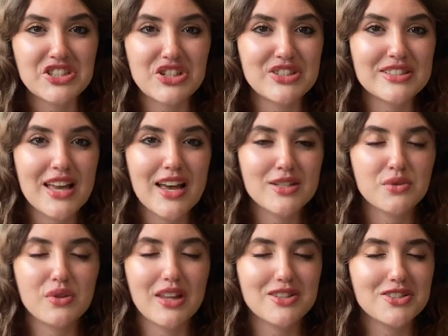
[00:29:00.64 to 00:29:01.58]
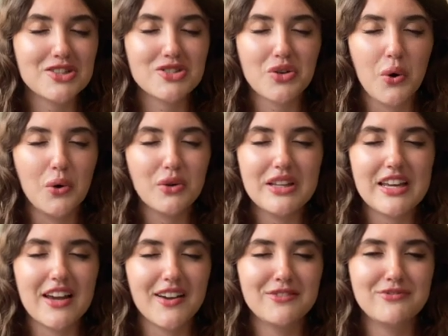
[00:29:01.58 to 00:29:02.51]
she says that just
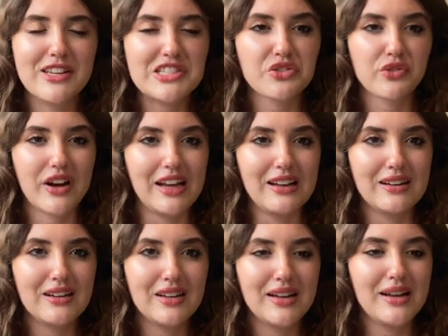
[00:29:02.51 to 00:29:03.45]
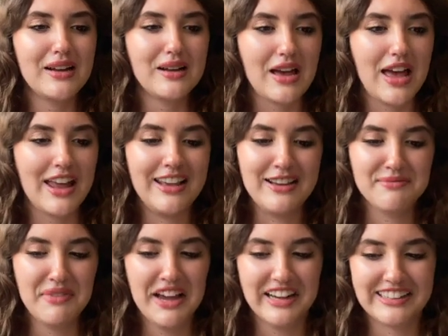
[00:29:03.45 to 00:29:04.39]
totally eviscerate any
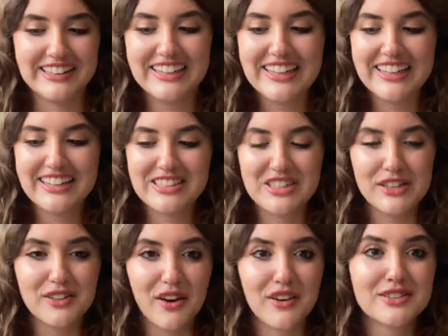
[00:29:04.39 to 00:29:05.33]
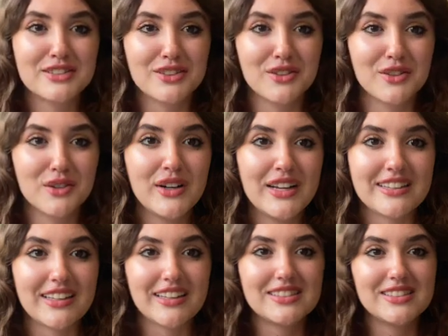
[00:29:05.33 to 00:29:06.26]
man she talks to
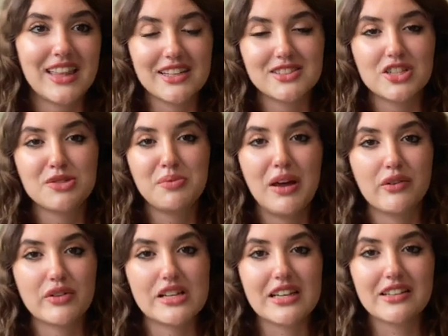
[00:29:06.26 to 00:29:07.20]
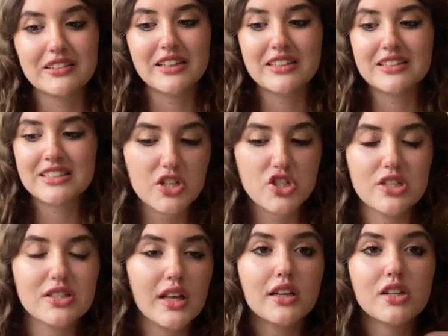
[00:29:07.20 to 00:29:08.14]
that thinks she's being ridiculous.
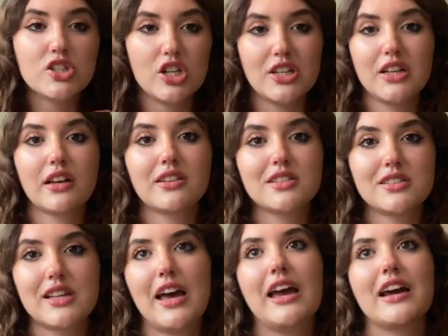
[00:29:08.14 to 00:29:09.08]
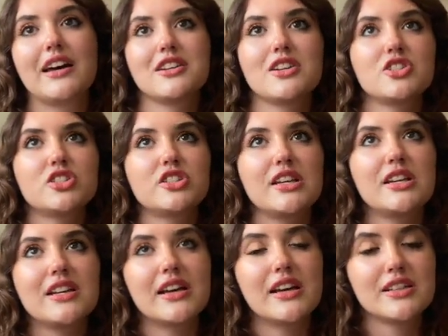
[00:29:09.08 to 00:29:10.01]
She's like a genius, and
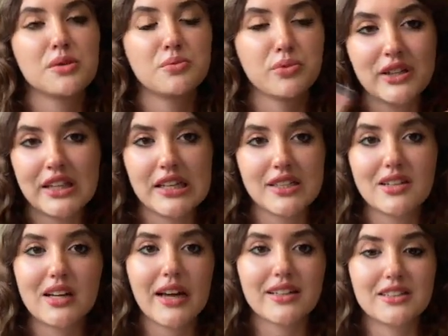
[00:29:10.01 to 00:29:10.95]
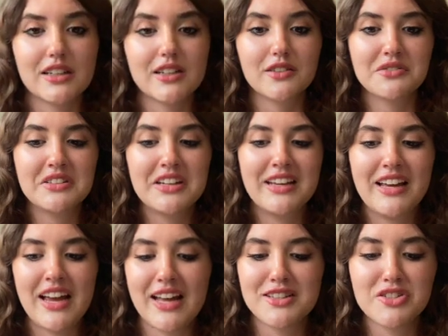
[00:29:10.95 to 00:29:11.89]
she is a brilliant detective.
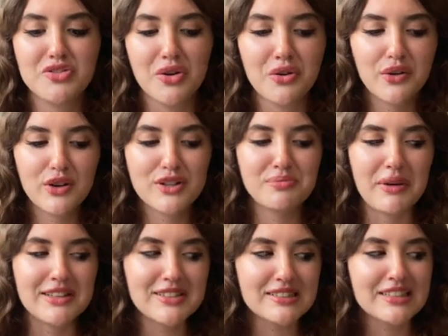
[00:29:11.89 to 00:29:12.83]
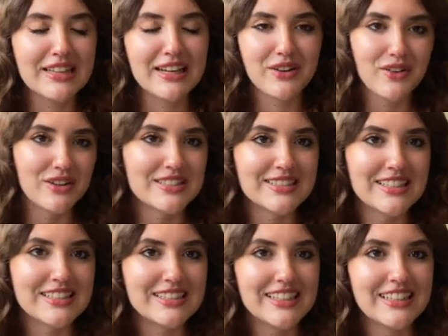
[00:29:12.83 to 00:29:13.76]
And Stoker is basically like her
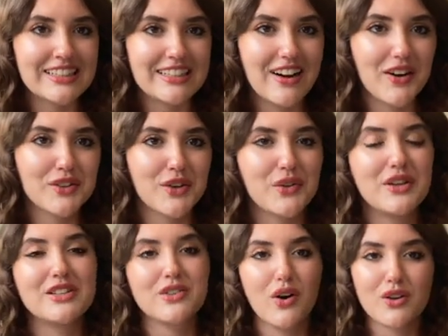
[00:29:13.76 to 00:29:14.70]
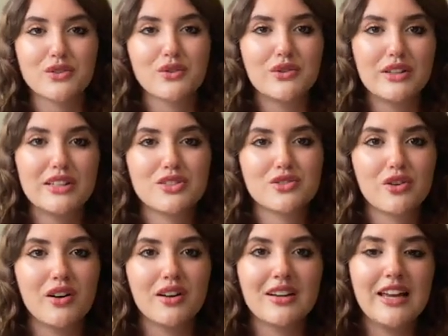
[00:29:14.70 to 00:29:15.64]
assistant, although he's also really
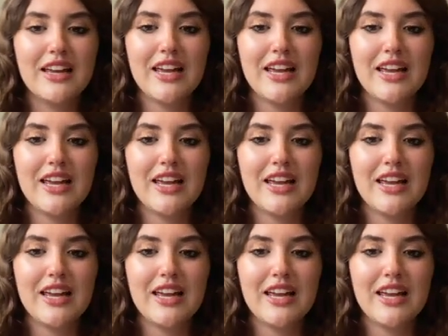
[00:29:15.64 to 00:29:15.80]
strong,